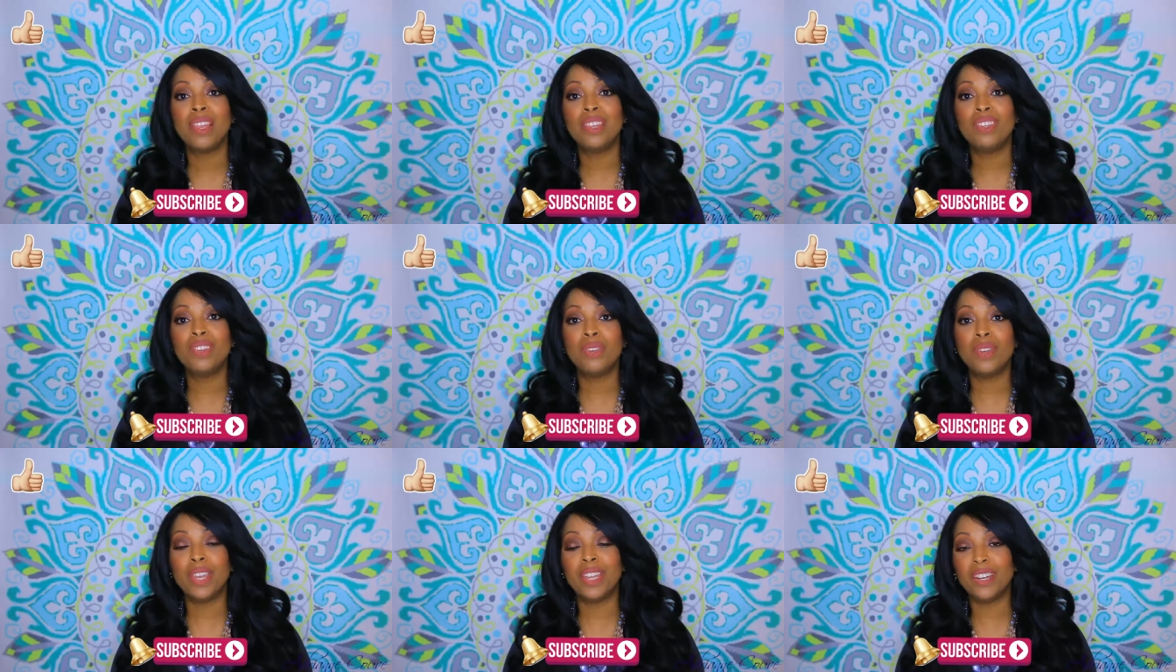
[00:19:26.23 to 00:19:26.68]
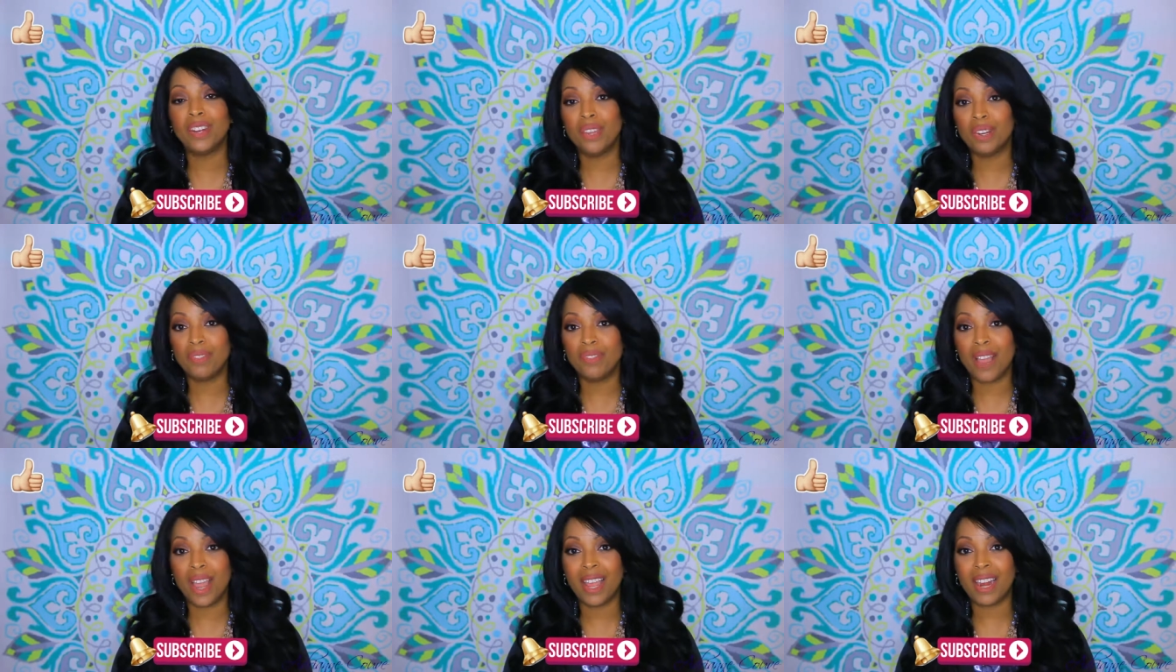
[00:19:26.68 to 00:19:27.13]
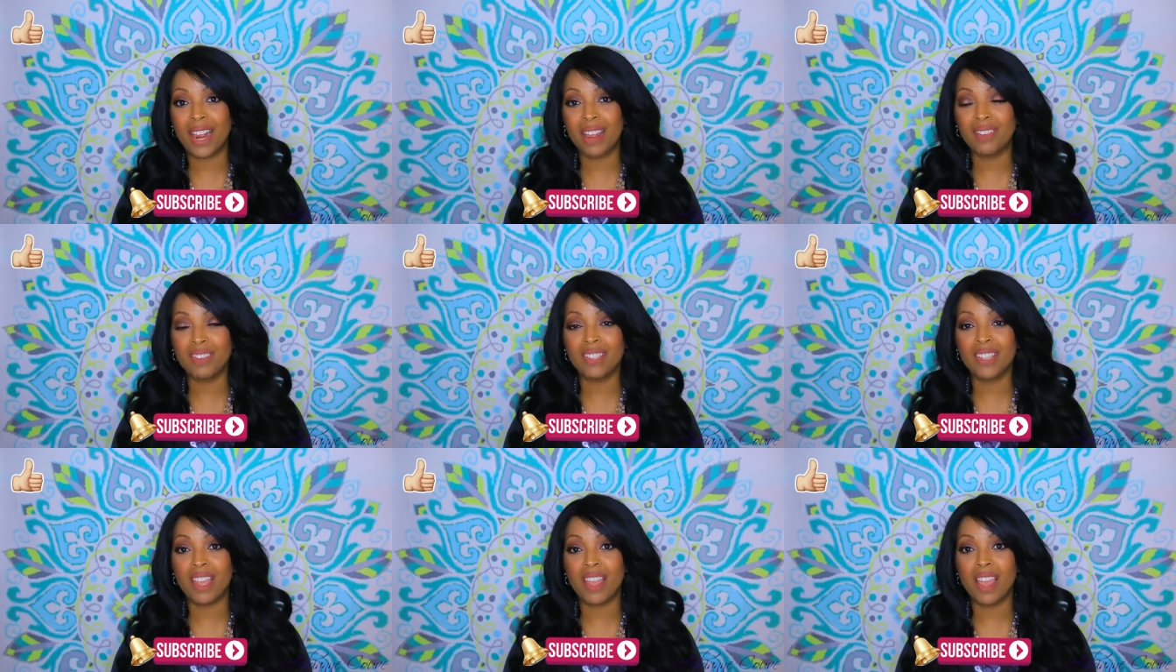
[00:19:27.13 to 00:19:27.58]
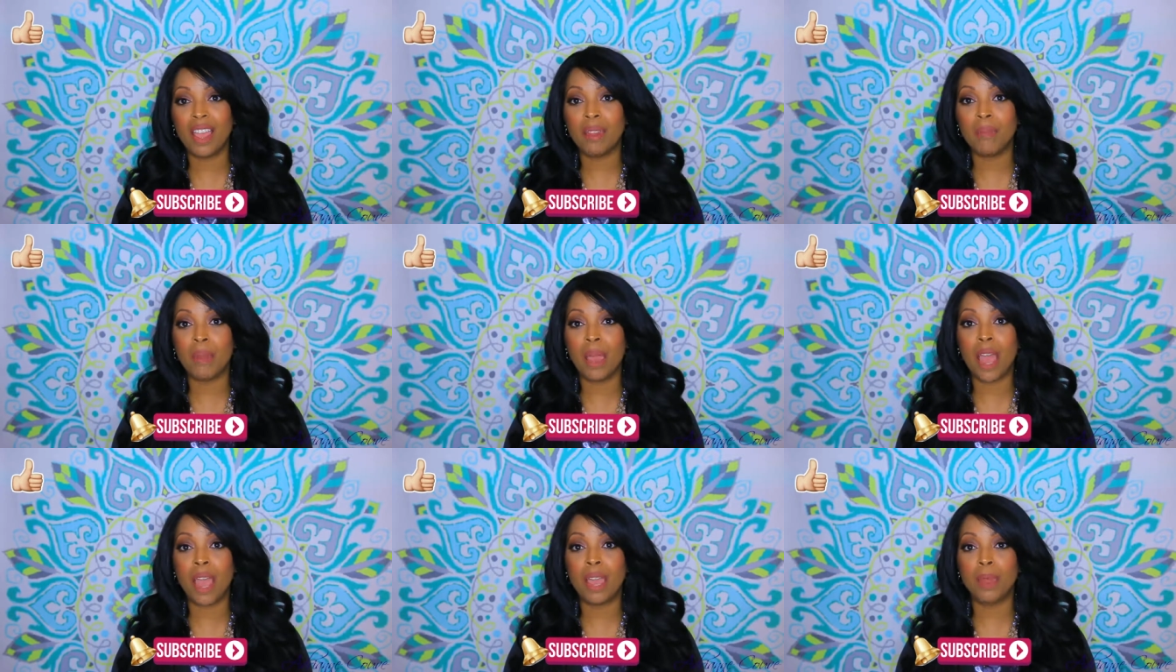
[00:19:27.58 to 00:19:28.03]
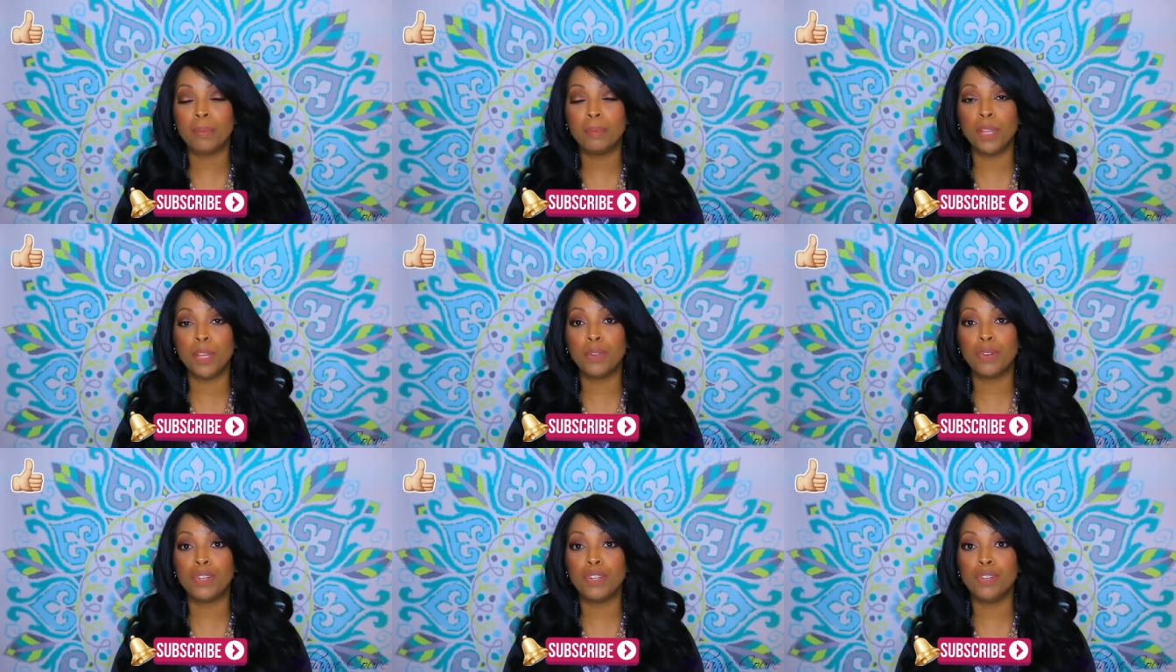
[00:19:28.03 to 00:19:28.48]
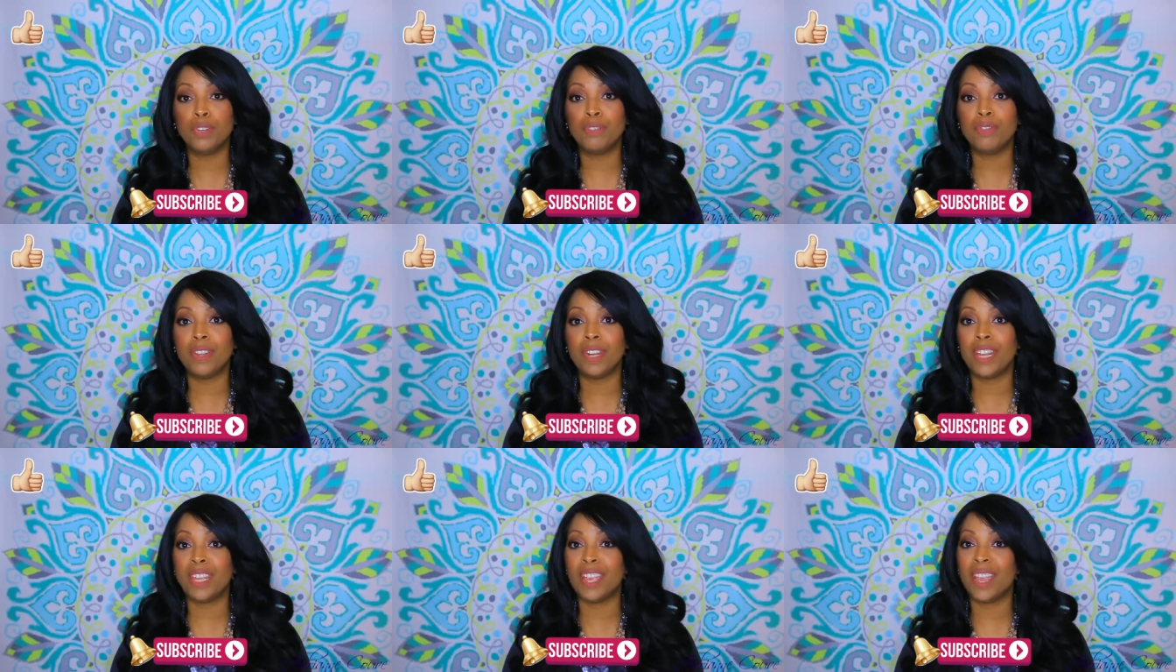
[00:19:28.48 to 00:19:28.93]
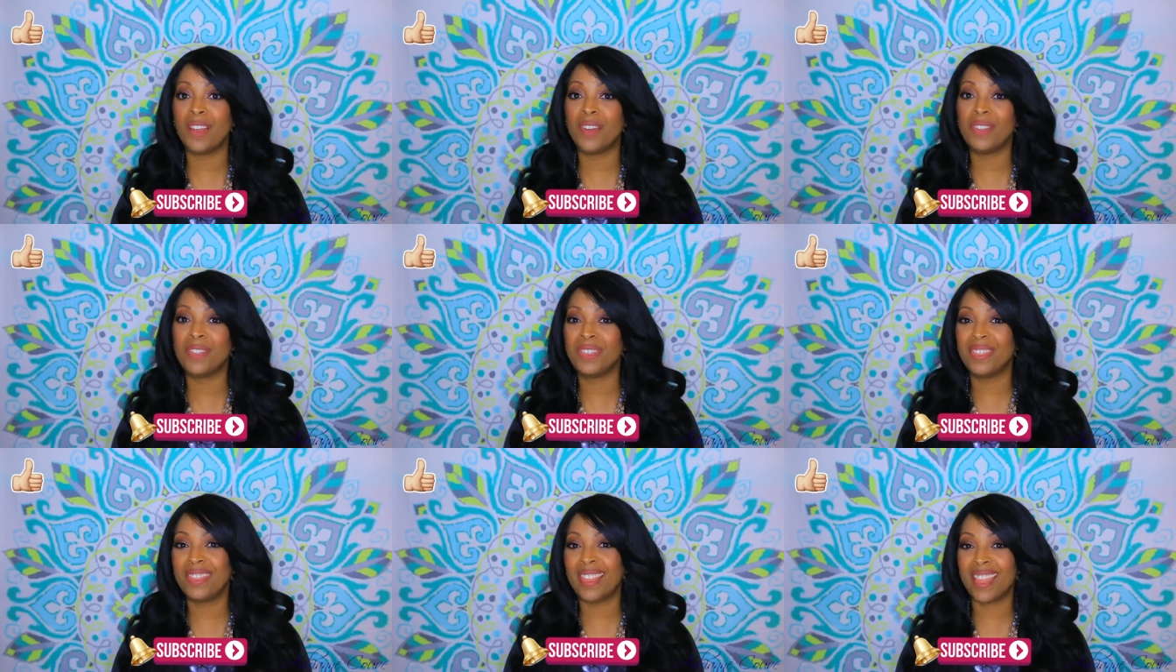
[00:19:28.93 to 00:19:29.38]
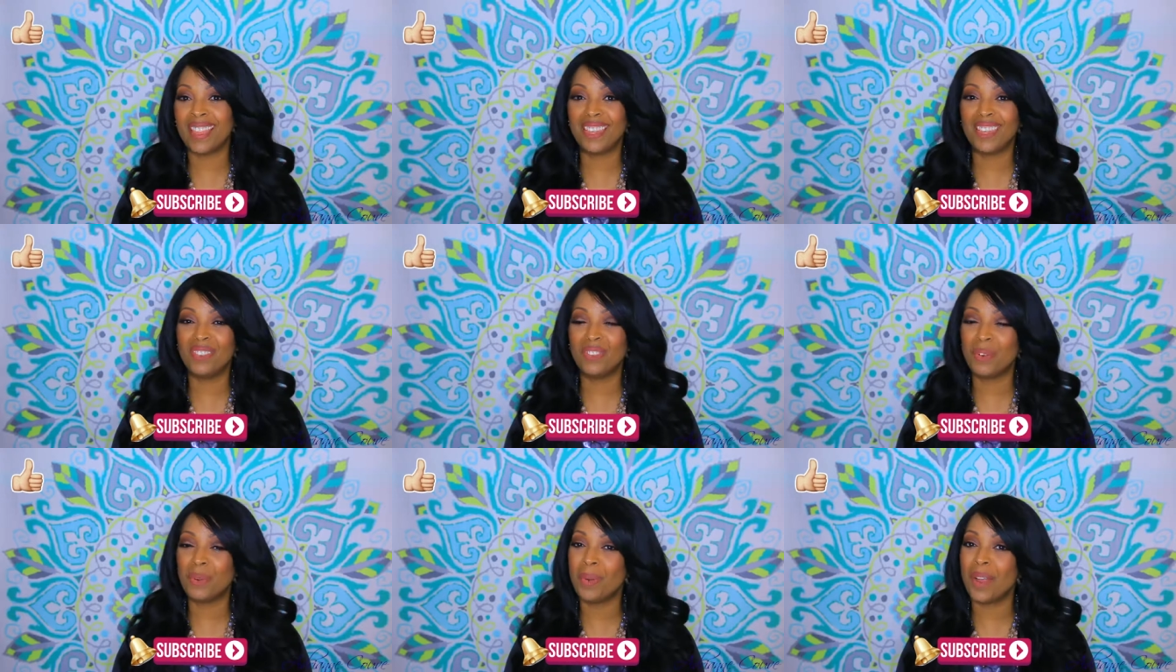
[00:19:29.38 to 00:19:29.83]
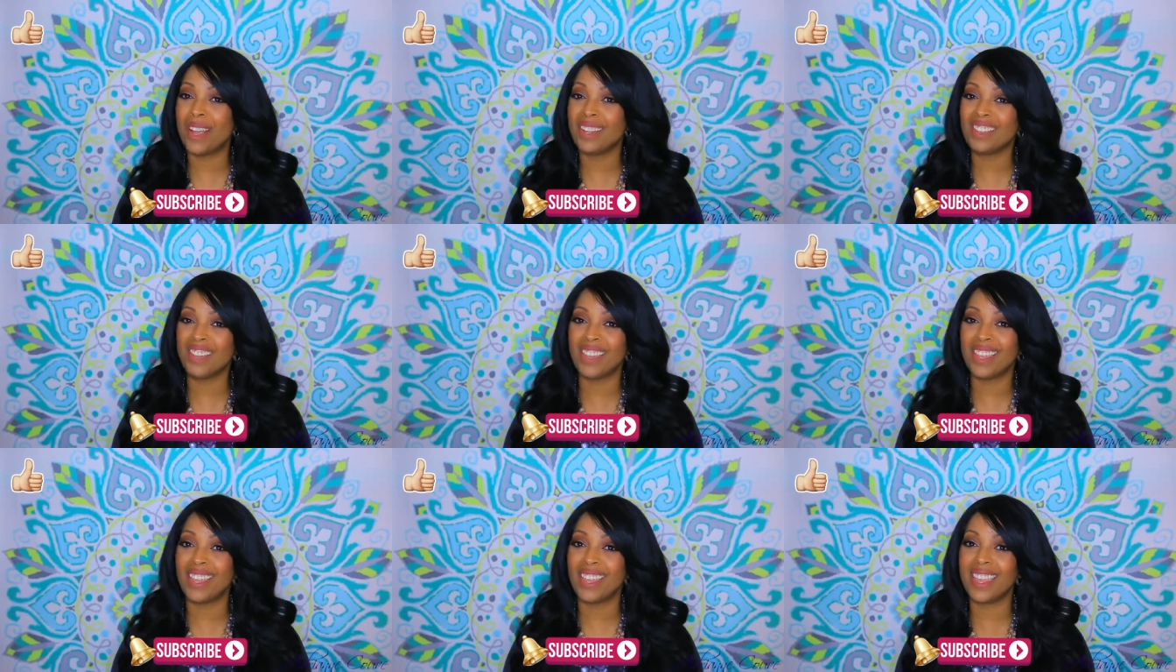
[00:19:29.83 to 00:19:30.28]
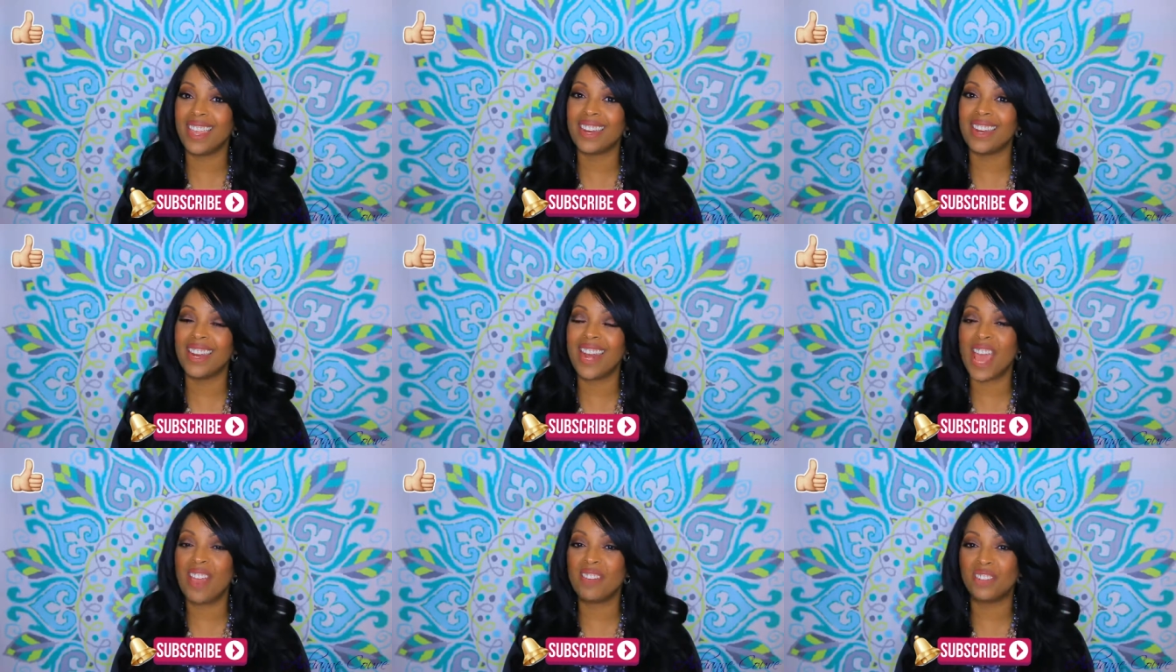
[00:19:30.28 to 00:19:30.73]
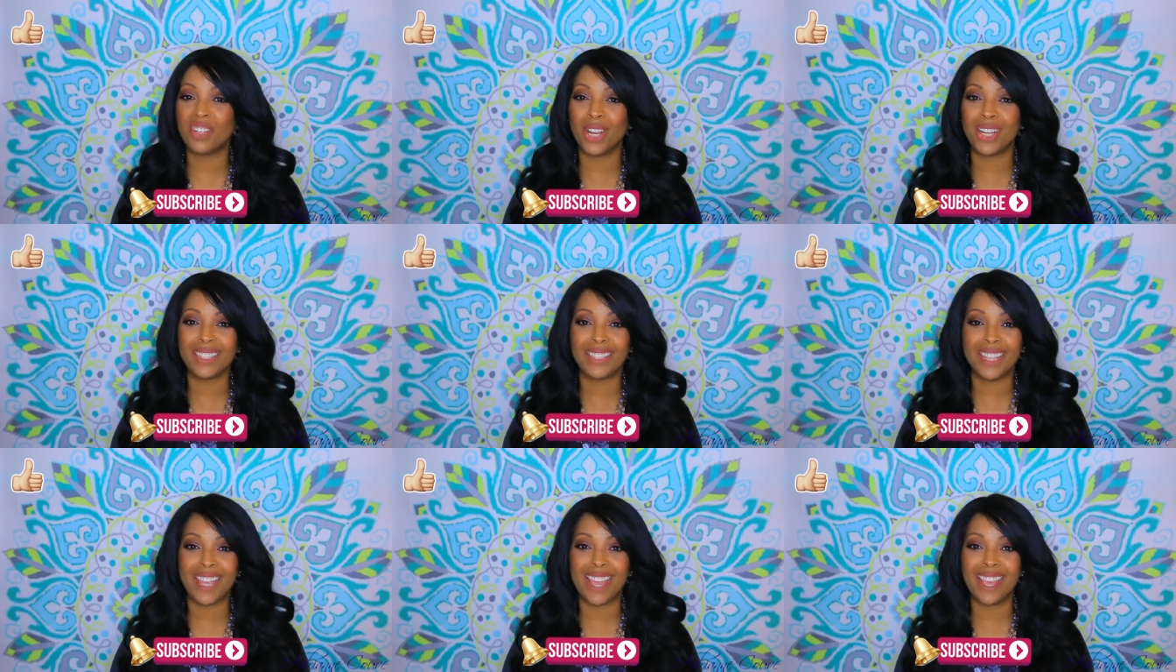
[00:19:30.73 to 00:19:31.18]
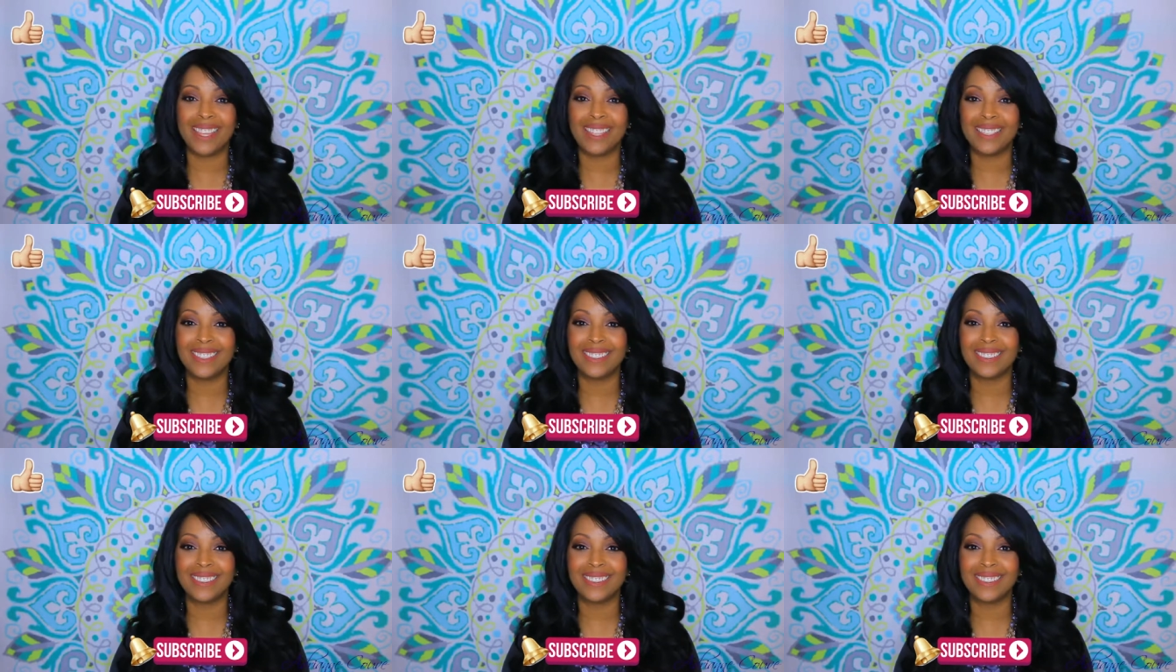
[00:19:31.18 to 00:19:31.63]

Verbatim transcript: you get notified every time I upload a new video. Thank you for watching again, and have a great day.